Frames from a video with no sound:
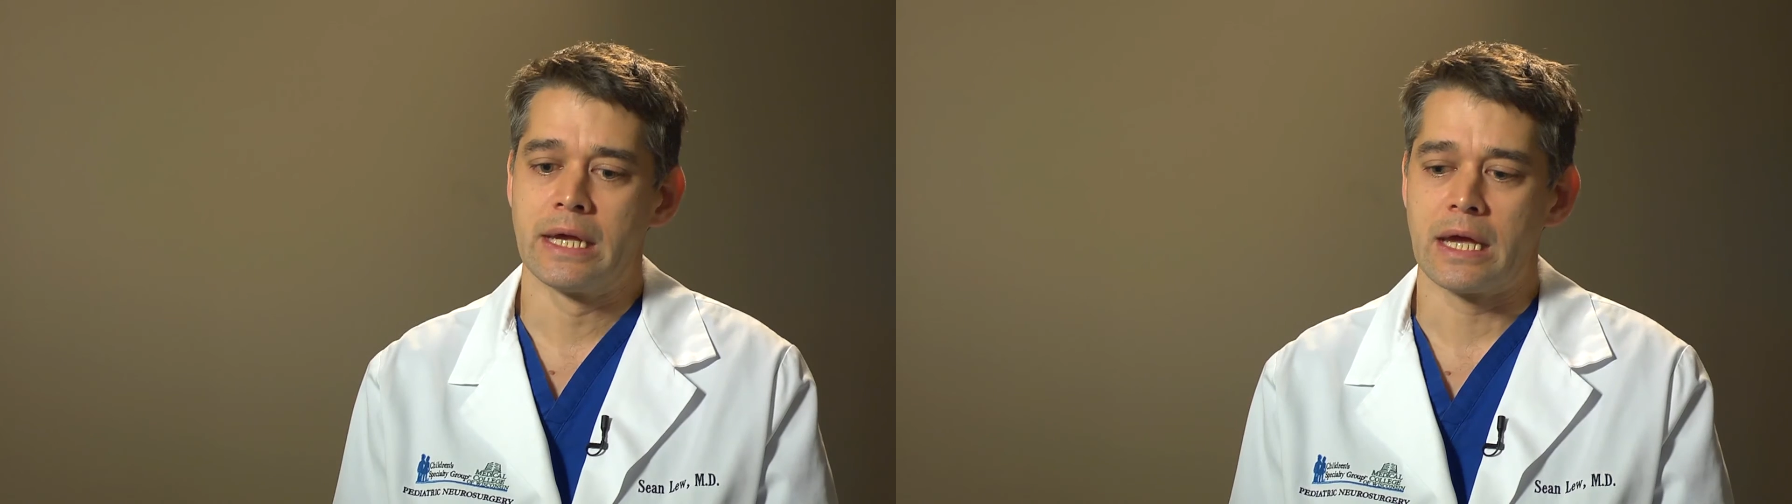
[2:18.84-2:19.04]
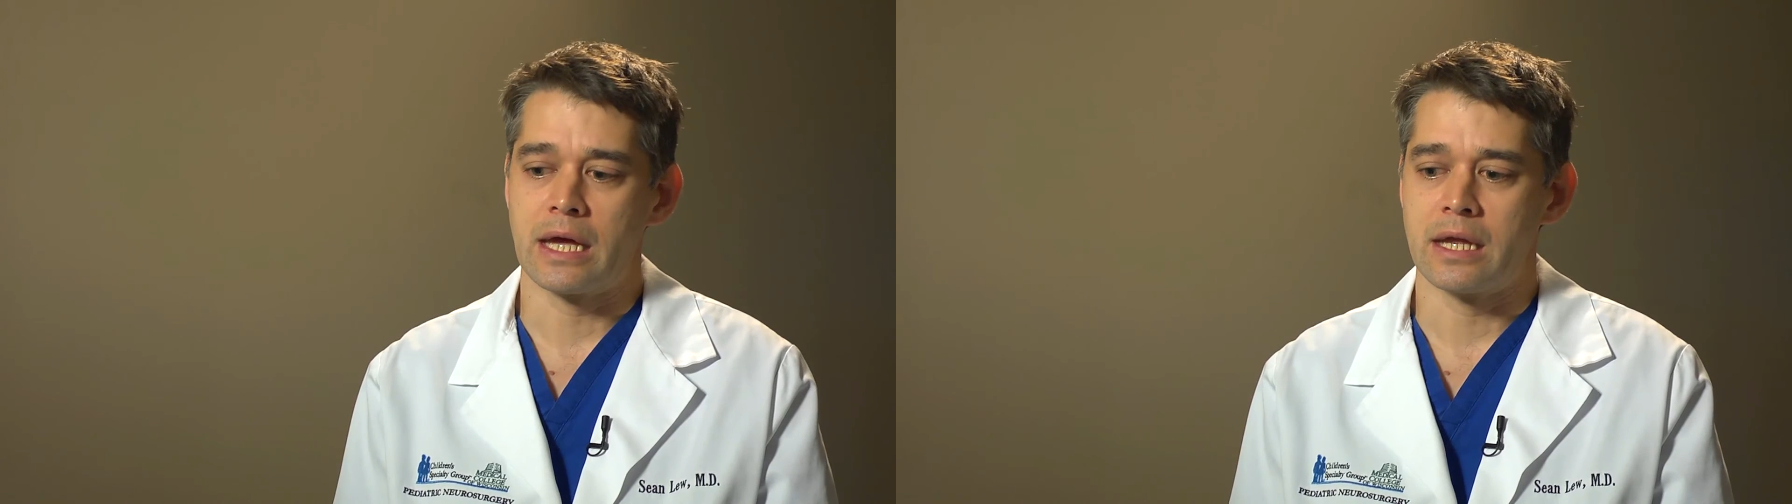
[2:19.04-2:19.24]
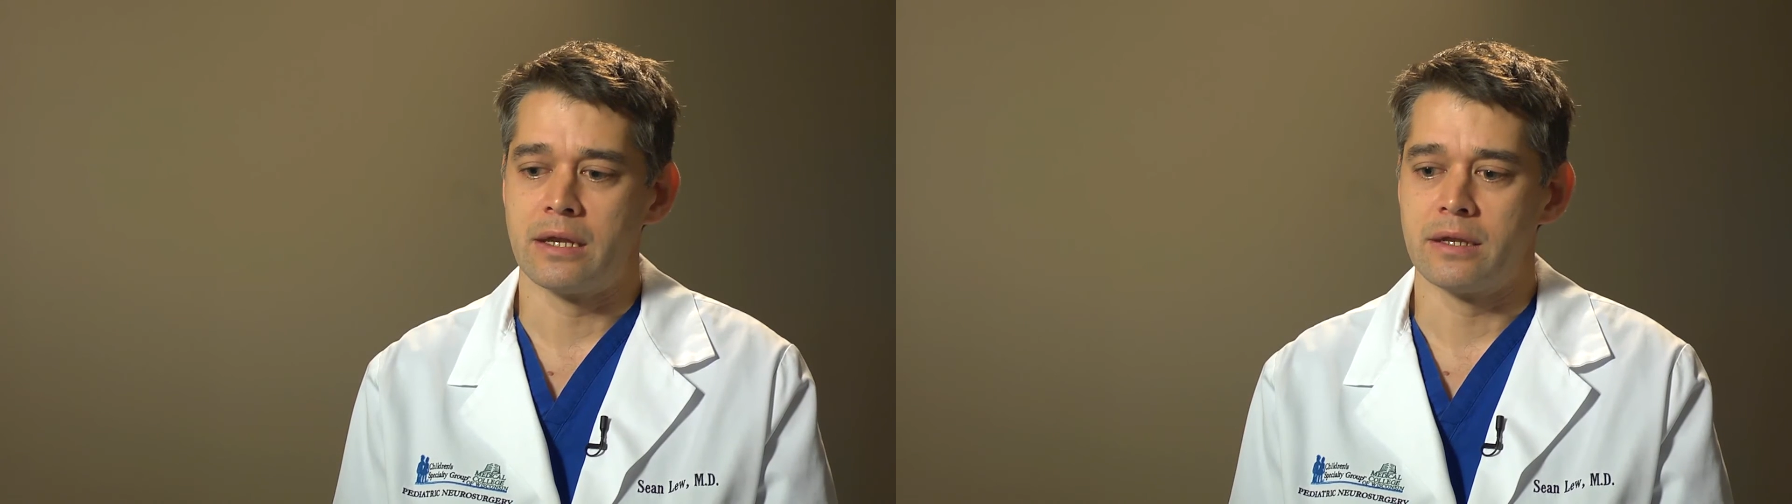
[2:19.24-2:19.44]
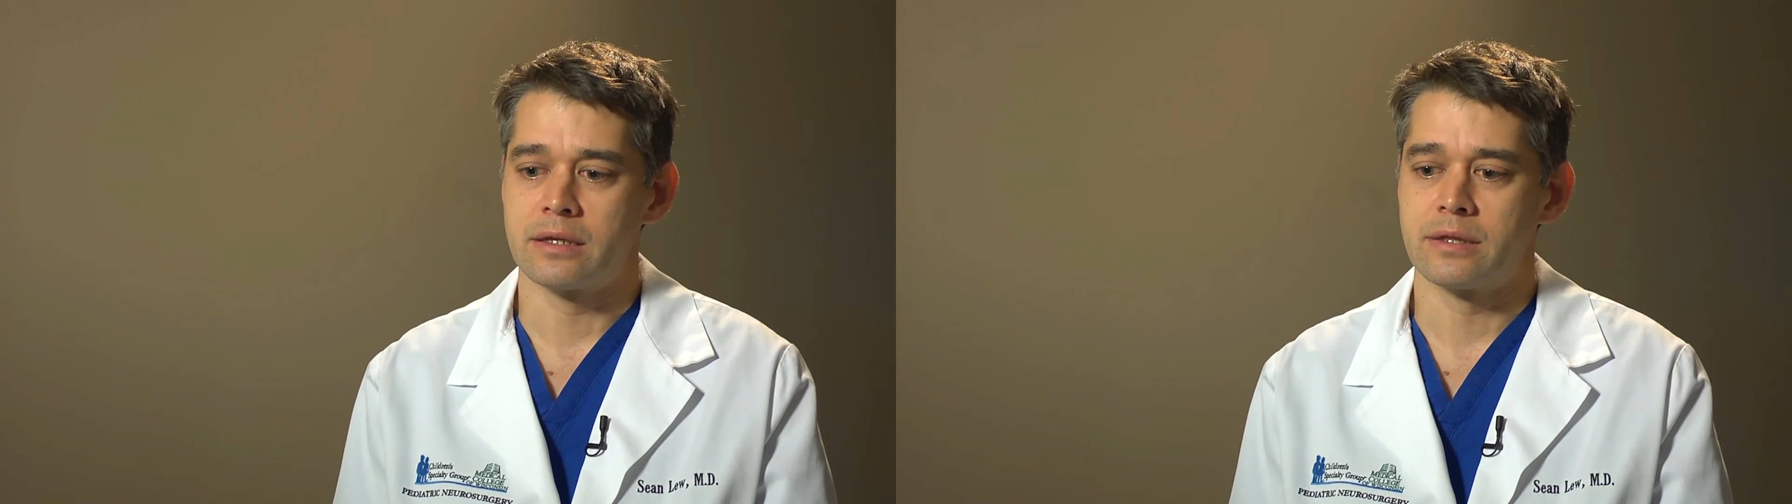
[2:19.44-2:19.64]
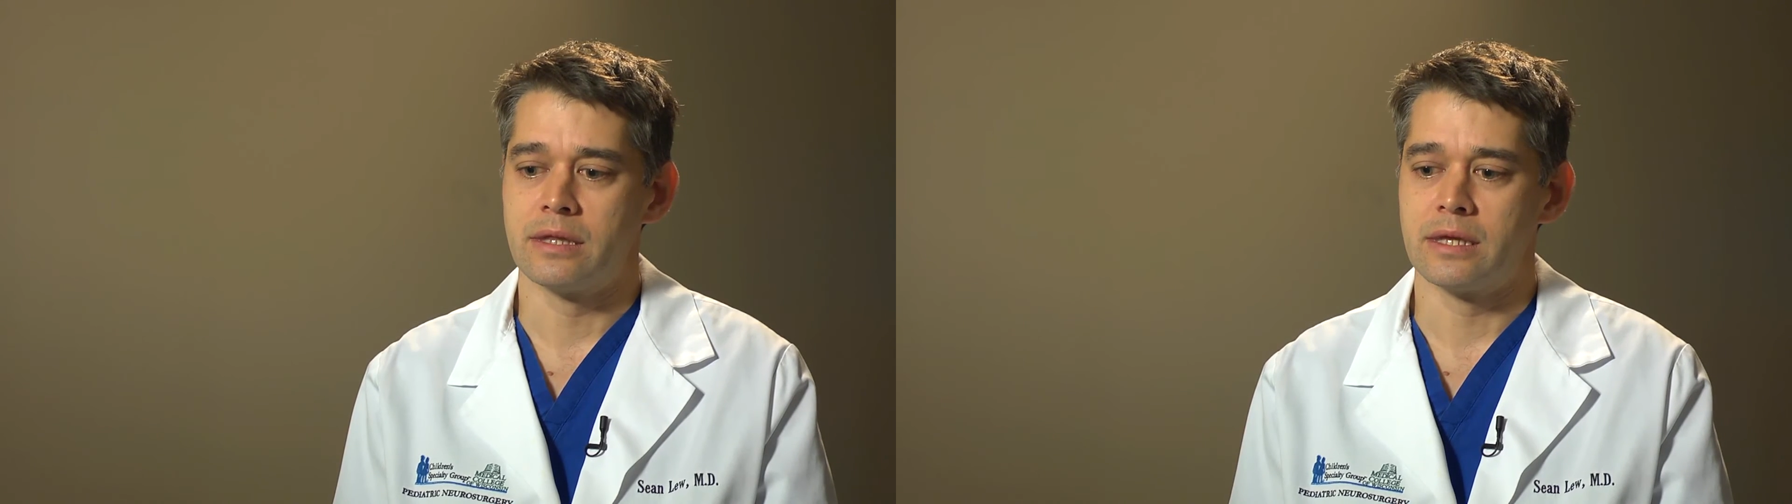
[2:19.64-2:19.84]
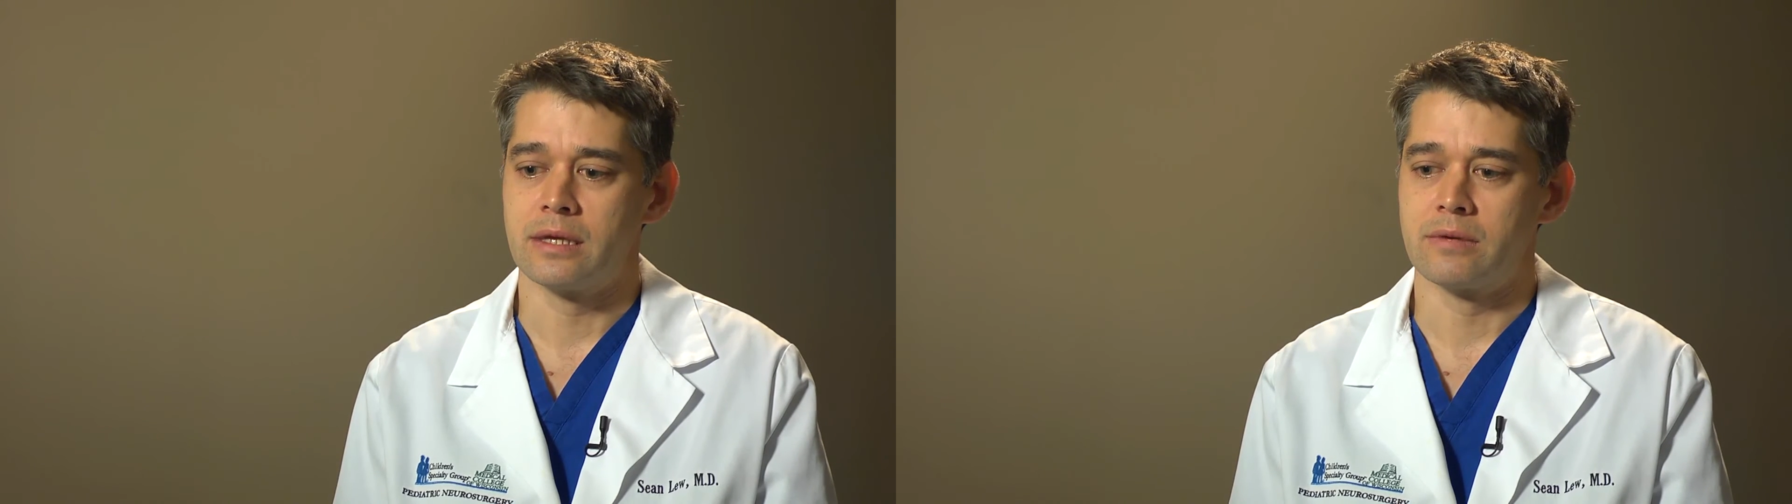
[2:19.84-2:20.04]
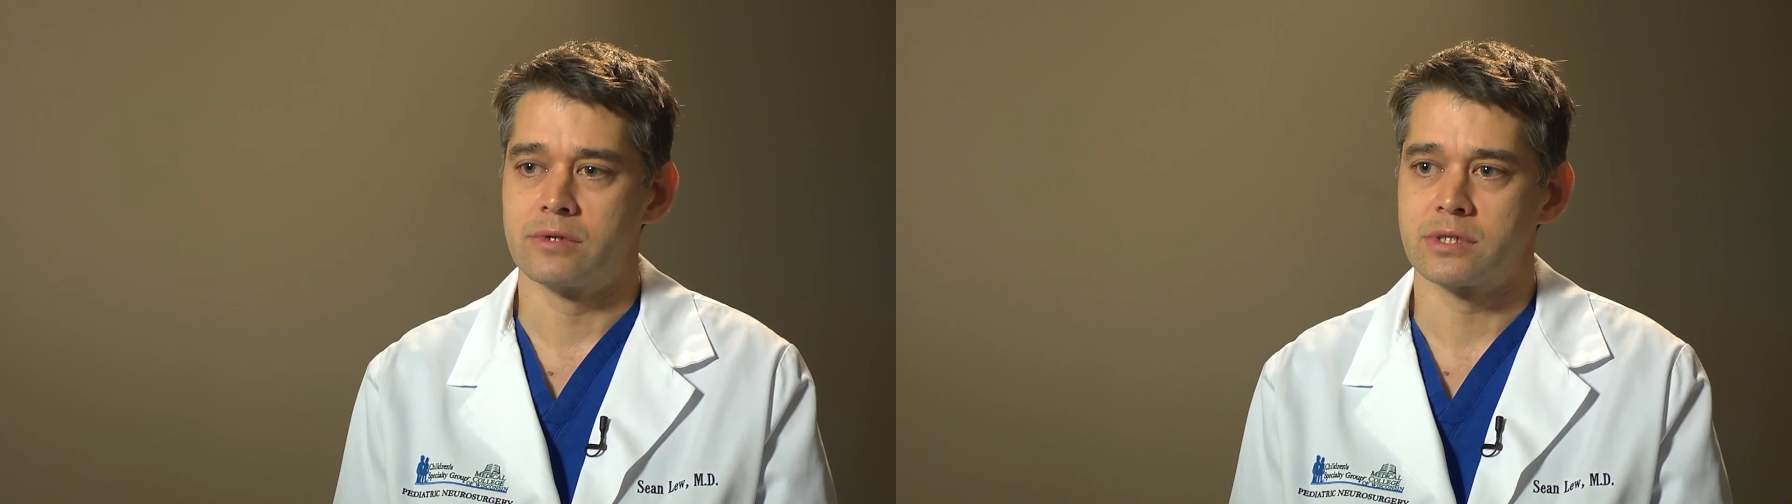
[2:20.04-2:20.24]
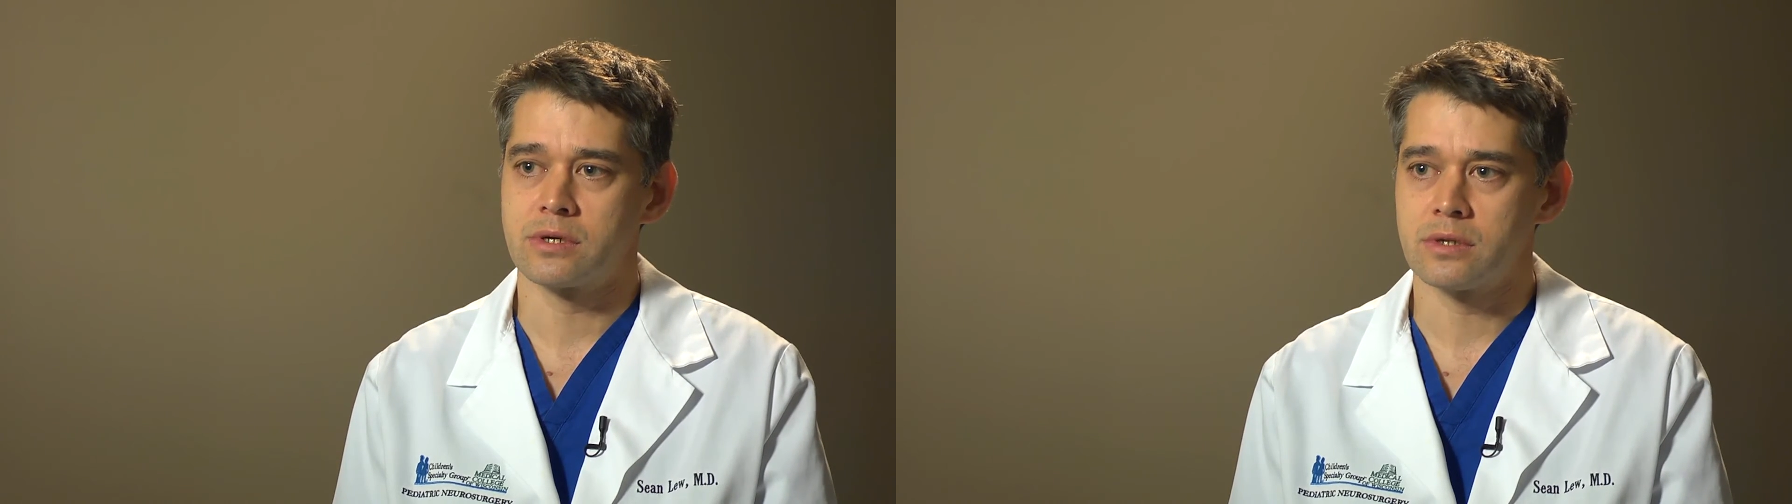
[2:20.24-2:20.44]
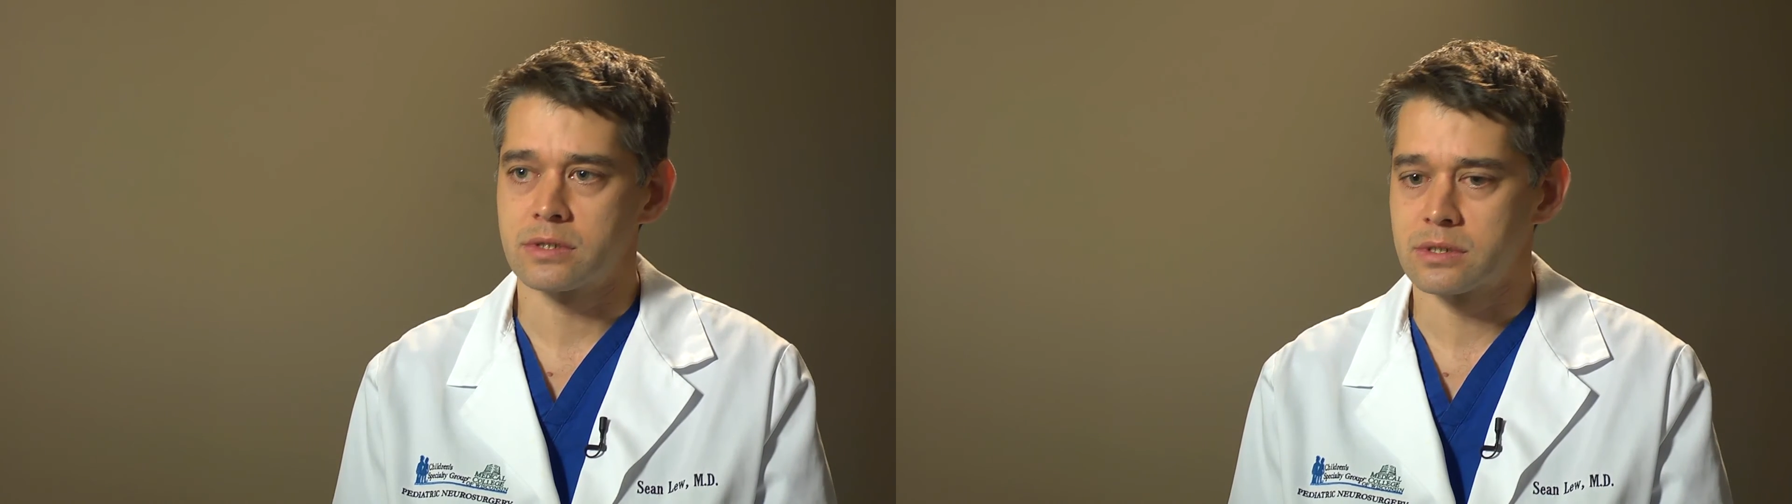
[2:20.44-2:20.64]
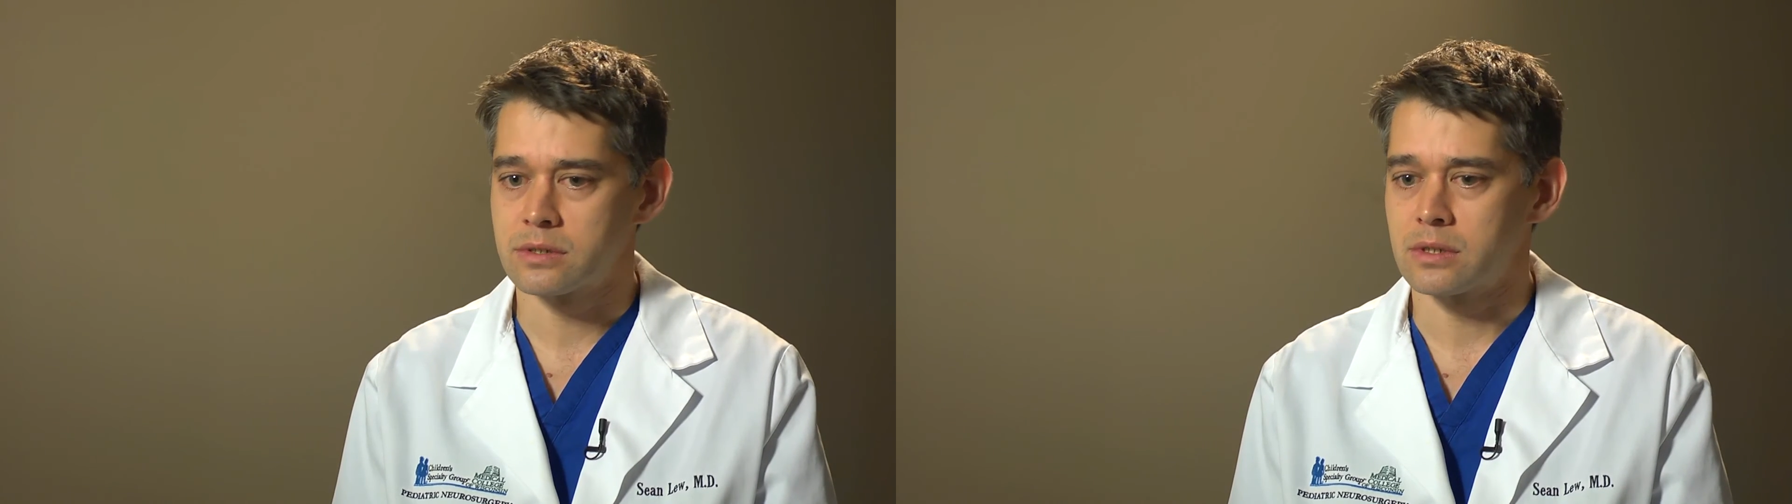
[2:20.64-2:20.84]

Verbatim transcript: And the results,